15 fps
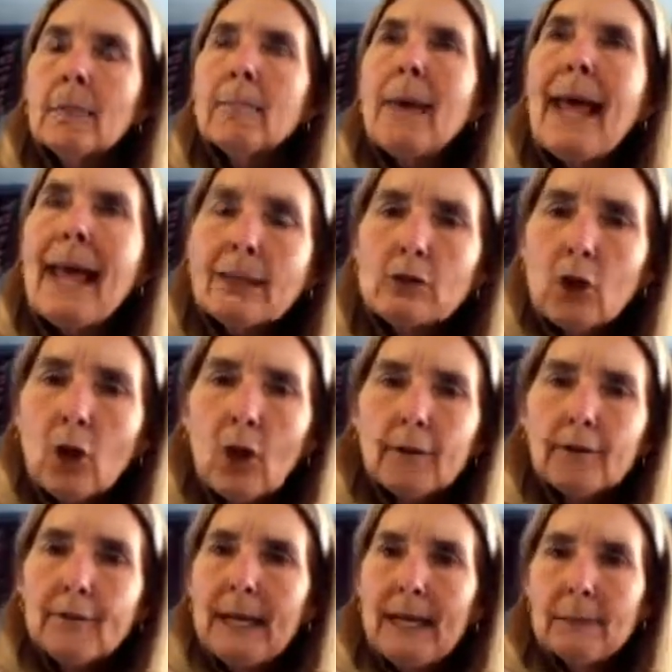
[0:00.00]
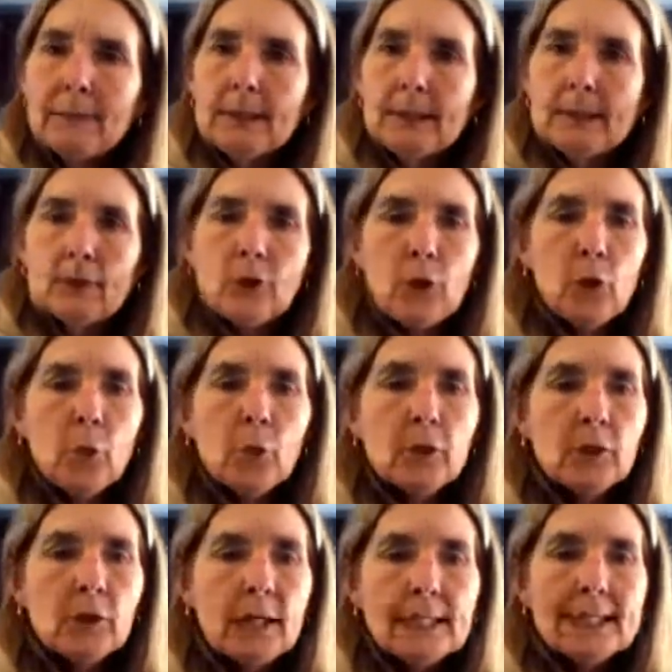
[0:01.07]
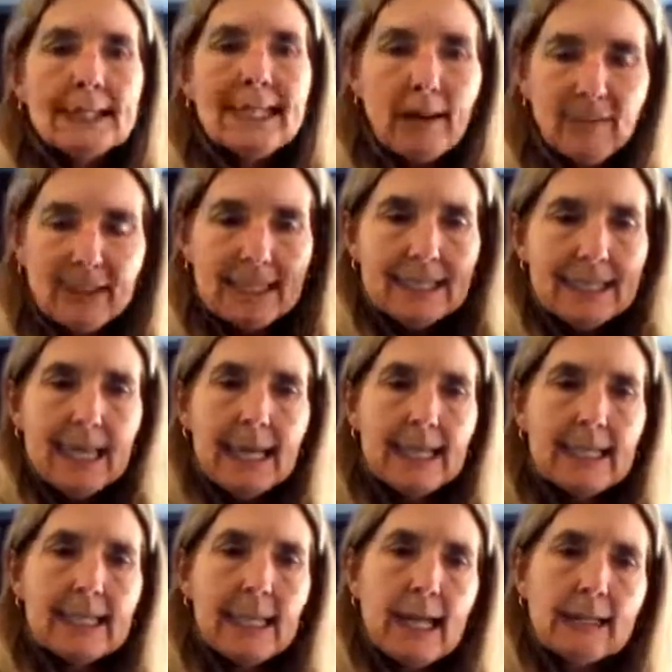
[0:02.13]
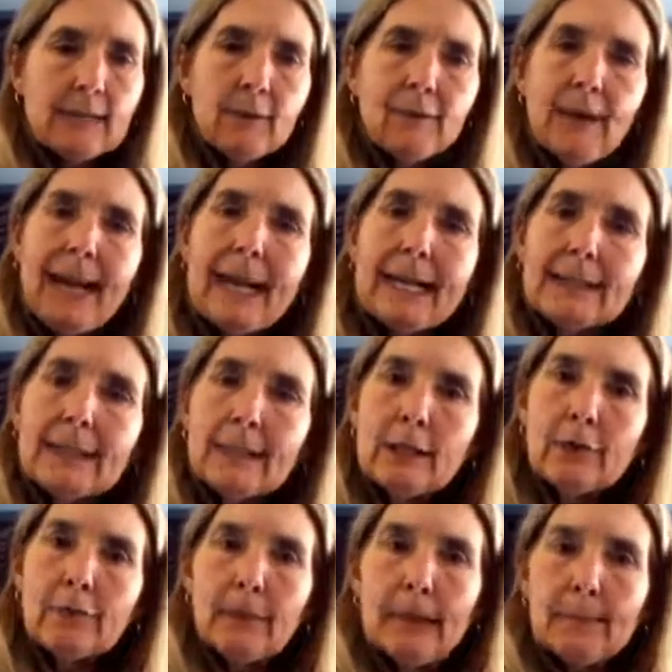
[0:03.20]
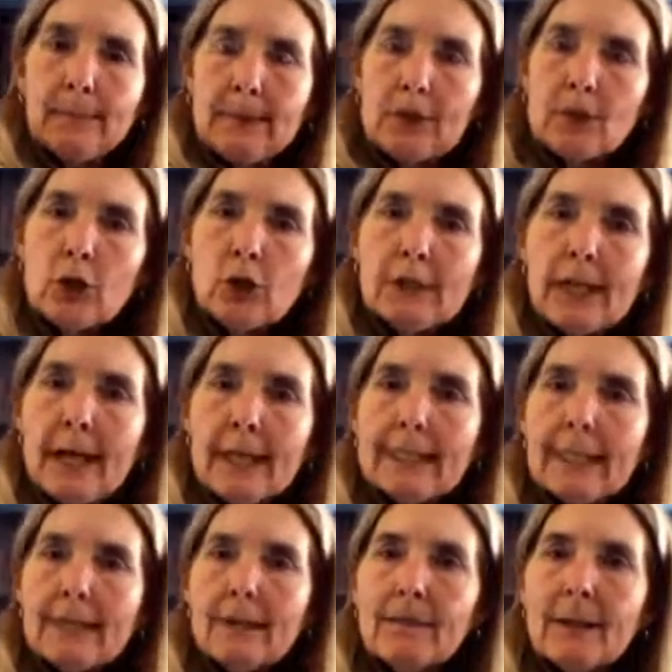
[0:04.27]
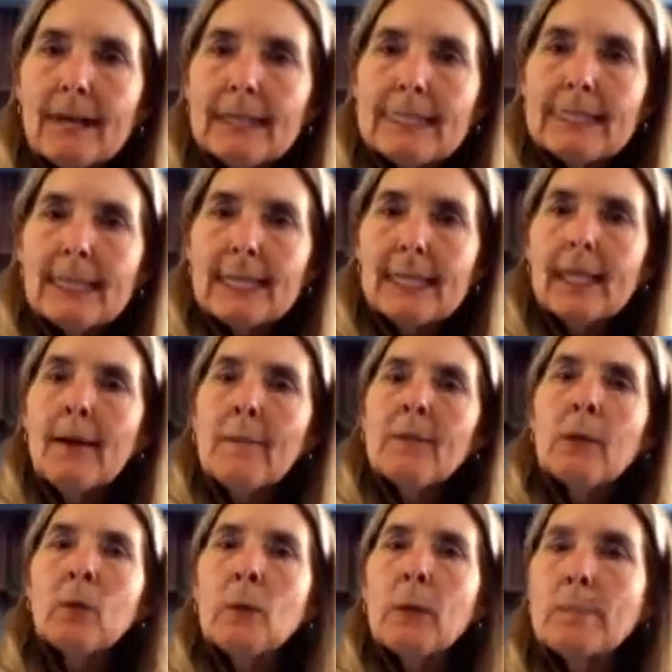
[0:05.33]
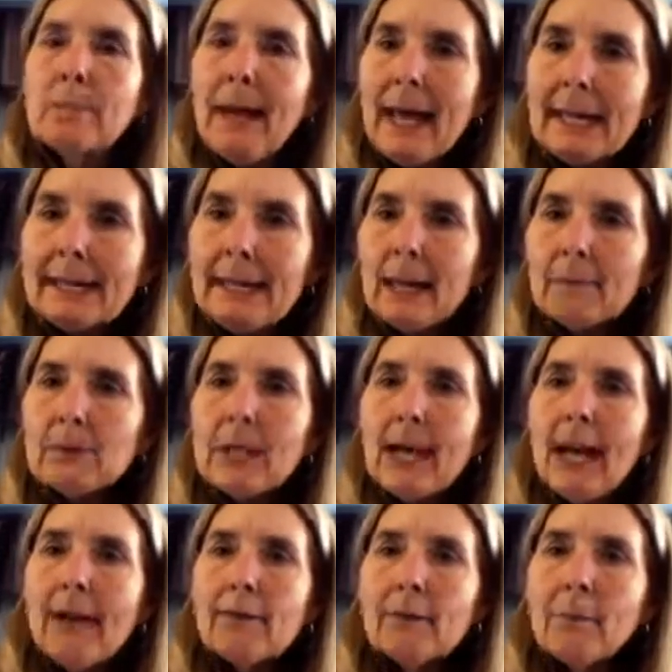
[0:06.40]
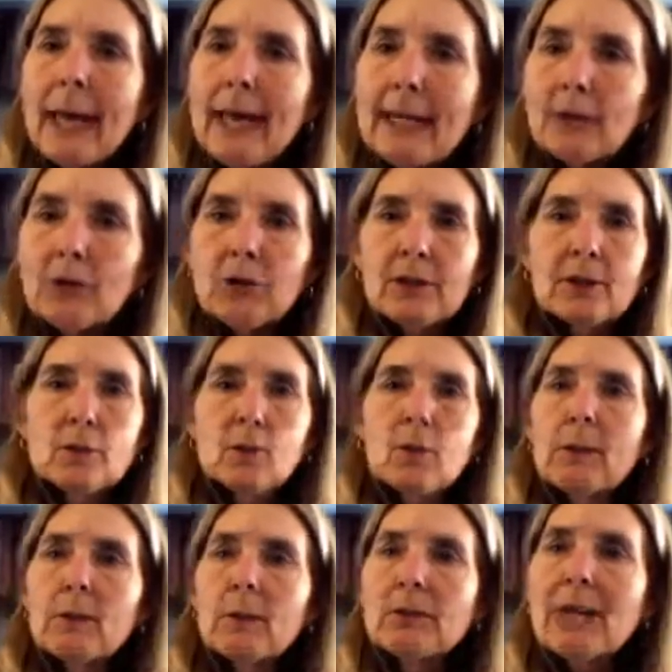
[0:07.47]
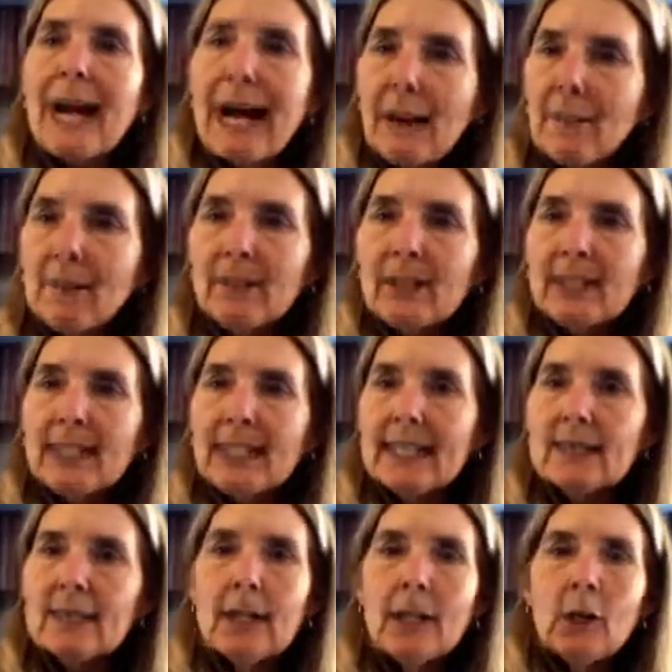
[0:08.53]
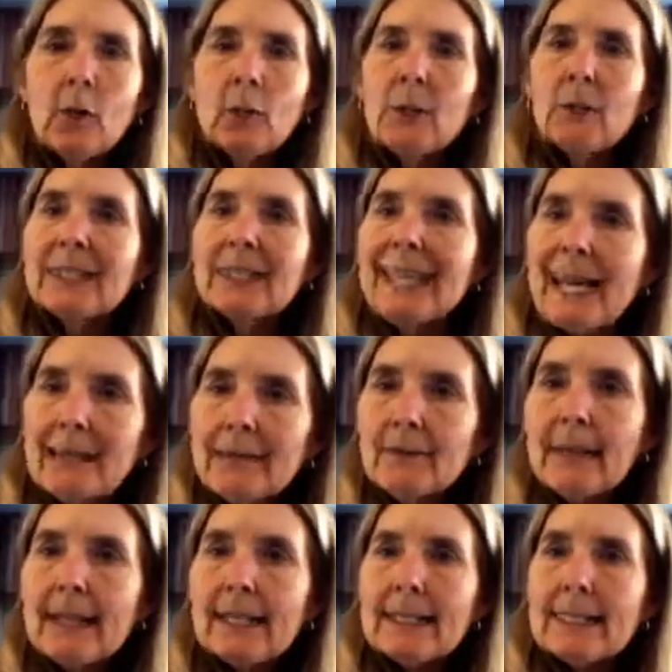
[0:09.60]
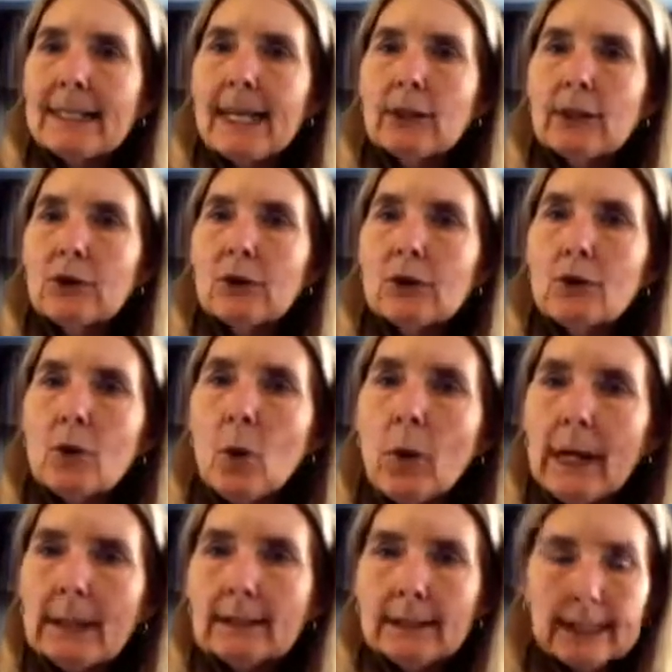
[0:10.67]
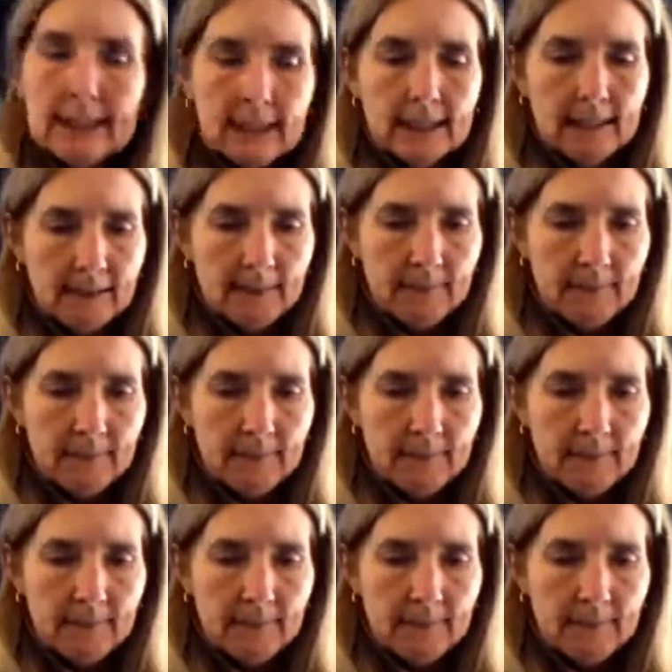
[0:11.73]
begged our families who were devastated at the fact that their families could not get the vaccine. We begged them to have patience. We were top of the list. We would get the vaccinations quickly.